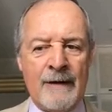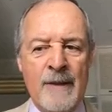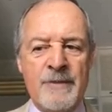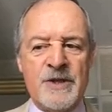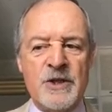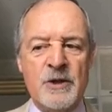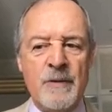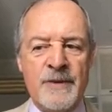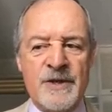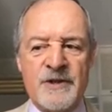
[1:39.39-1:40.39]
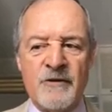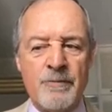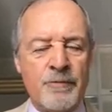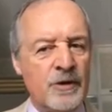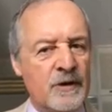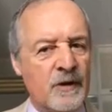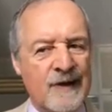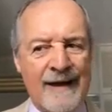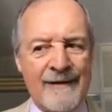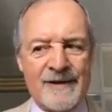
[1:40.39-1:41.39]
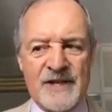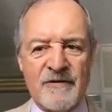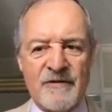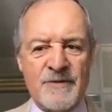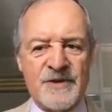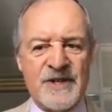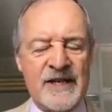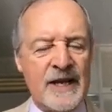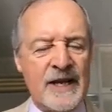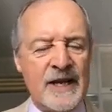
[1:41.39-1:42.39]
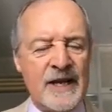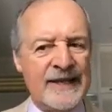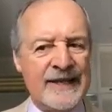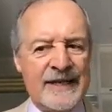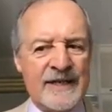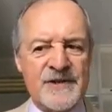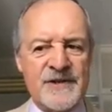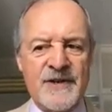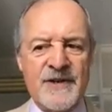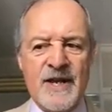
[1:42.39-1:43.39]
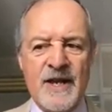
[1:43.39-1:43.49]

I remember two moments of brutal clarity from senior Houthi leaders.